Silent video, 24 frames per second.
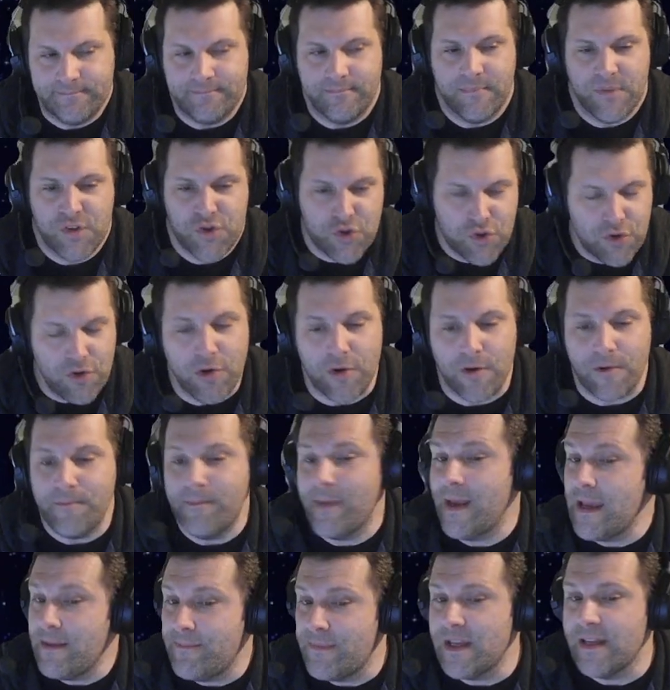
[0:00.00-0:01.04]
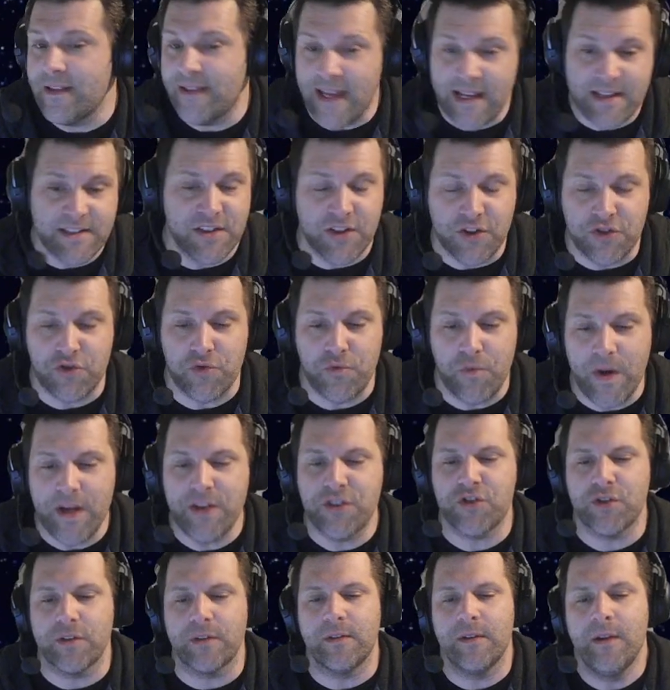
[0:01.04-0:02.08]
sure, maybe in that
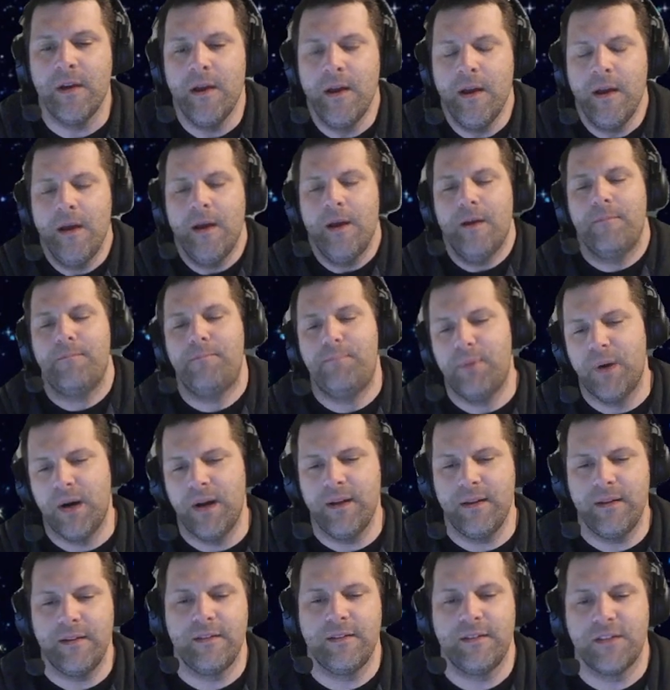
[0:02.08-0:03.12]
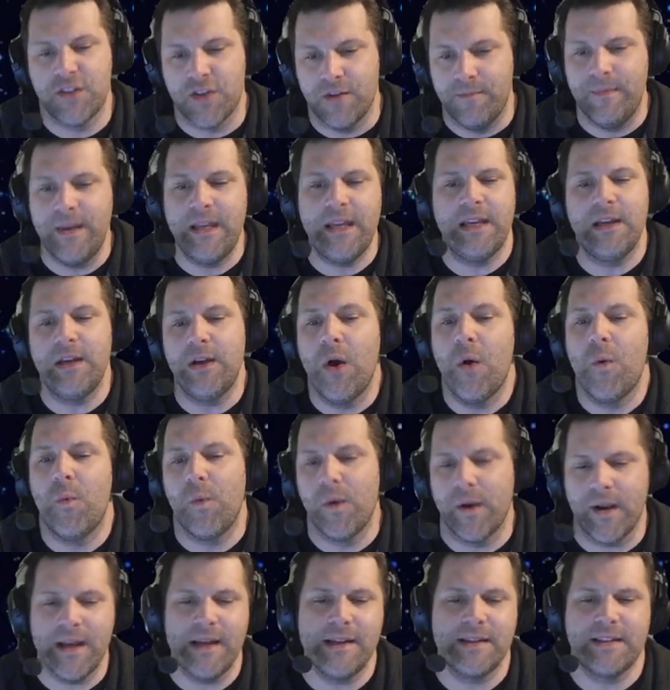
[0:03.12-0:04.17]
situation. But to me,
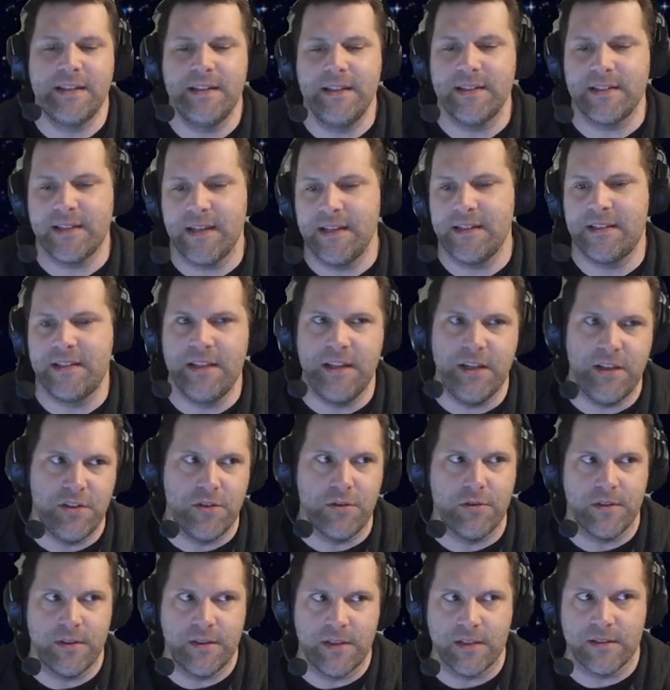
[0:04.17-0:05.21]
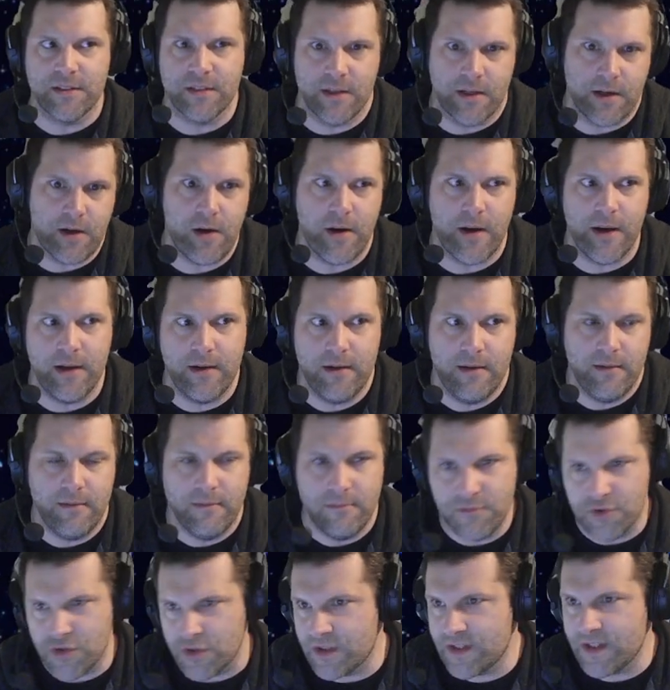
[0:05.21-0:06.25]
what I see is I see a unit that's like, all right,
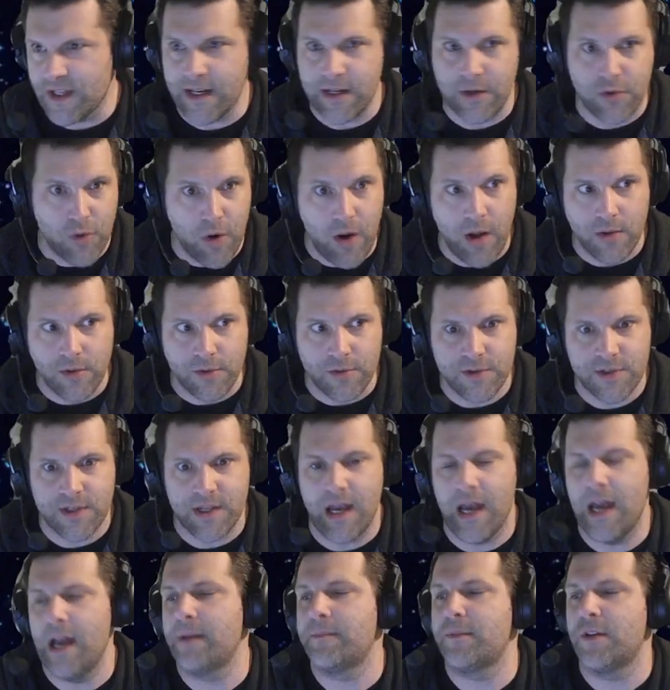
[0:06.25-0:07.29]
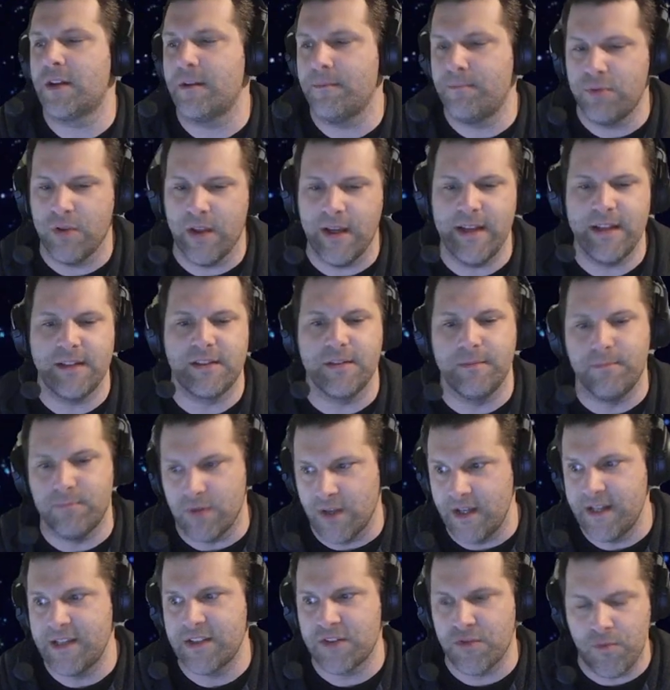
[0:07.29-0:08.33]
just like crawlers, I'm going to plan to
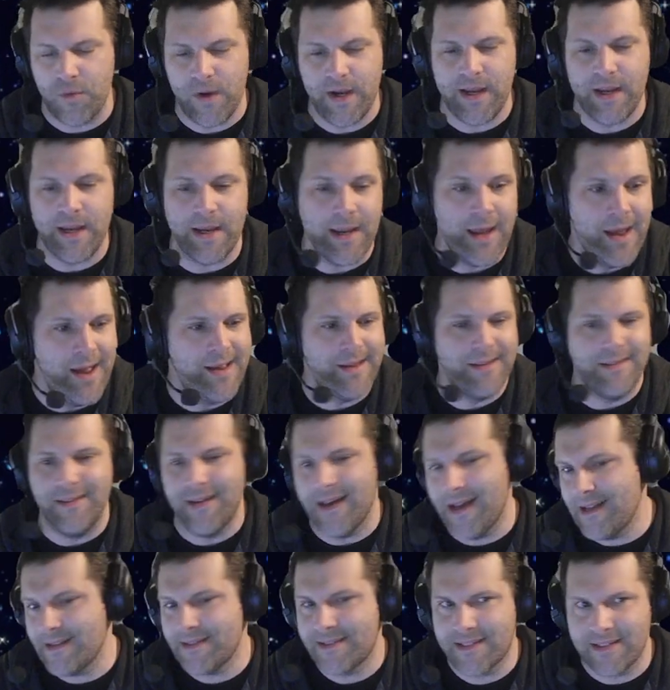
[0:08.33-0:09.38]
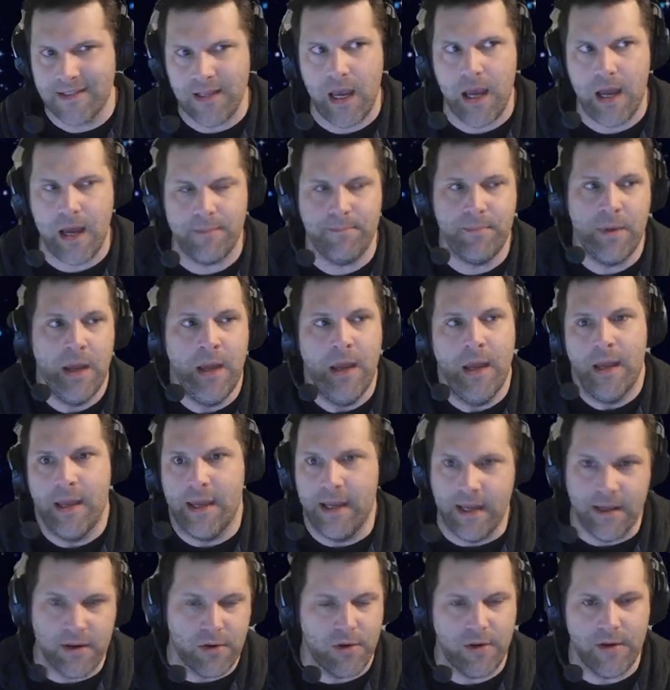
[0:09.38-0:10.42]
blaze away nonstop,
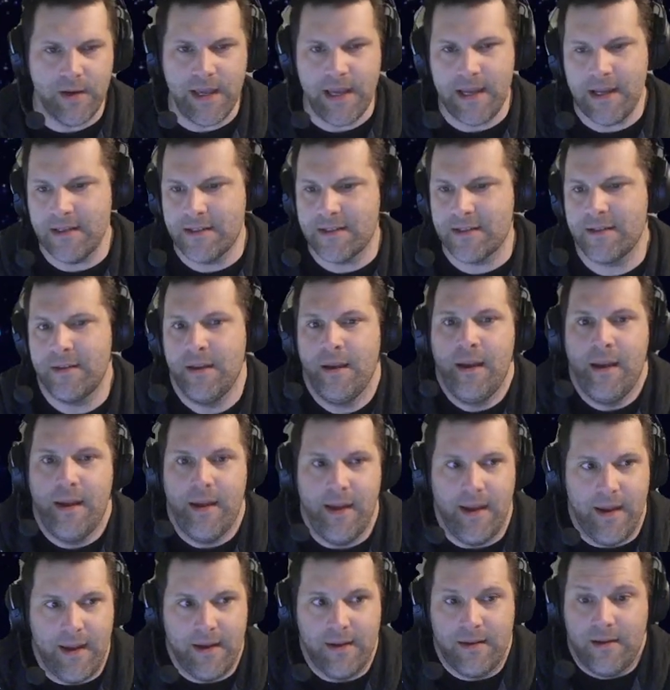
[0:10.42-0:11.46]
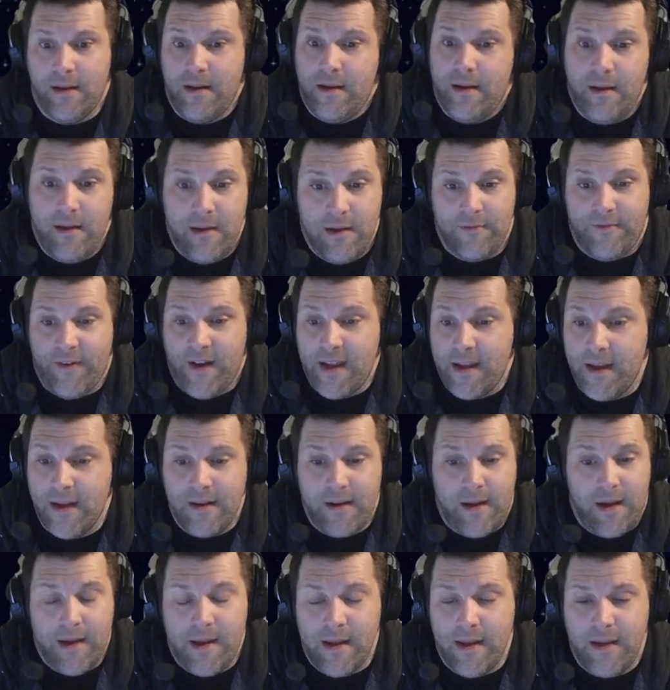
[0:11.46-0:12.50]
hit on 8s, and if I hit,
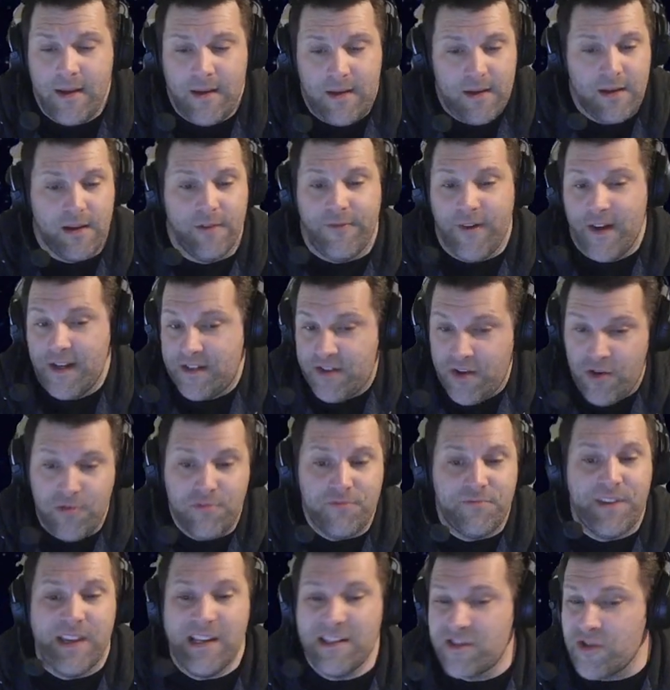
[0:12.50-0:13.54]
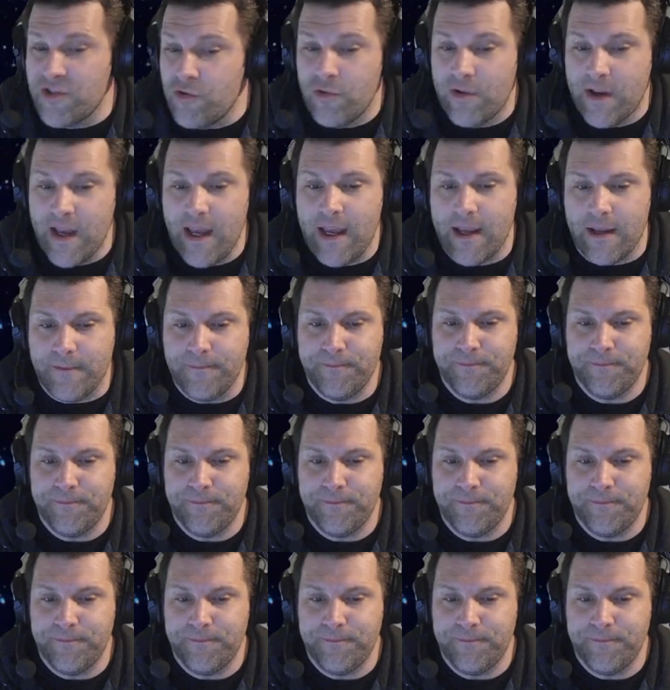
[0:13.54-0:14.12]
I hit, and if I don't, that's okay.